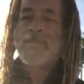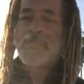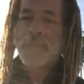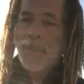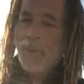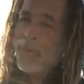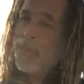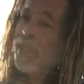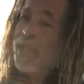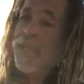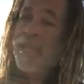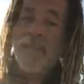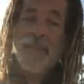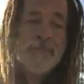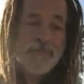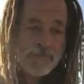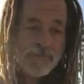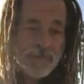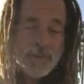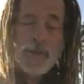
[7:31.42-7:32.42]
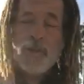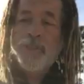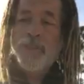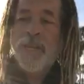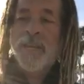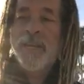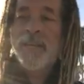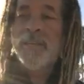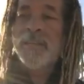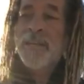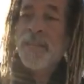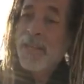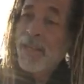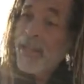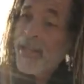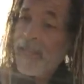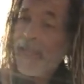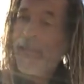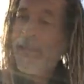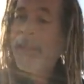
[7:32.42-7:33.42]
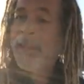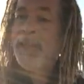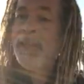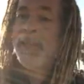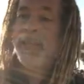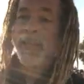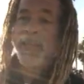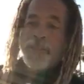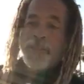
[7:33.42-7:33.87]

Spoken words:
and said, okay, you're done, and